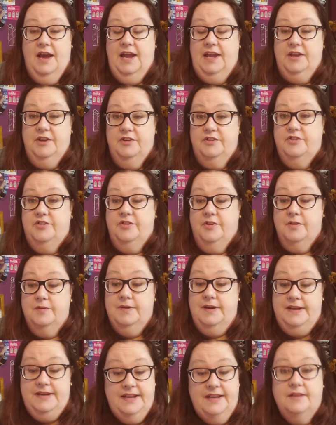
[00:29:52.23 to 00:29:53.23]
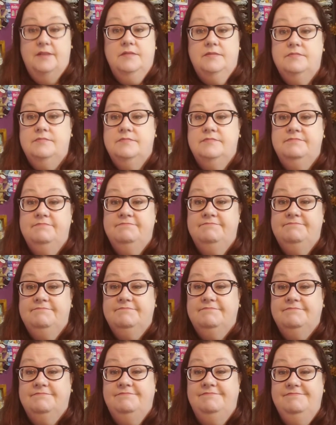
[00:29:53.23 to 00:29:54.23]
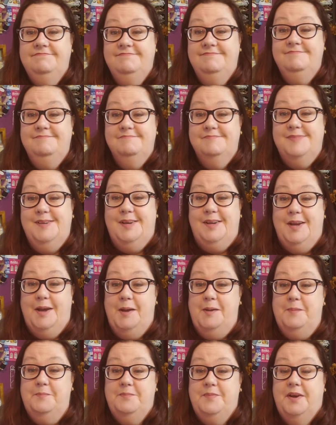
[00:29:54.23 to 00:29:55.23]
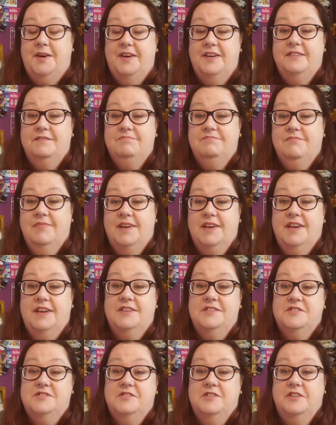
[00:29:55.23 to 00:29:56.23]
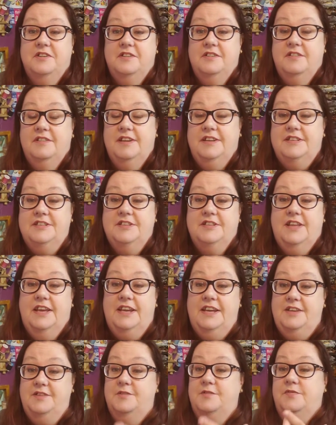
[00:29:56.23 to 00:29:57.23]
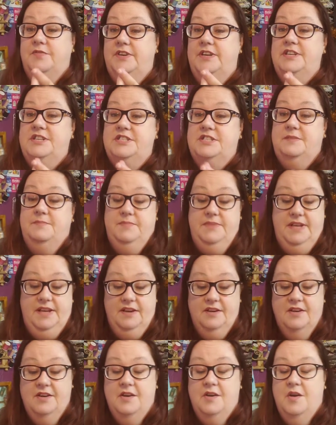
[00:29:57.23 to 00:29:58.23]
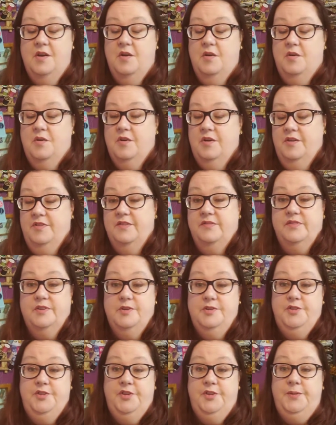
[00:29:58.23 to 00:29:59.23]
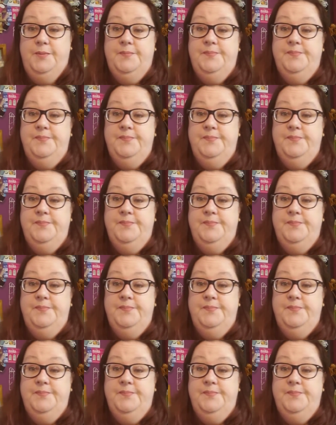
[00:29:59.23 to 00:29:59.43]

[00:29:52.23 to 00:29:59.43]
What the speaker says: I could start right now, but I'm not. I can't start until I either finish something or on the 1st.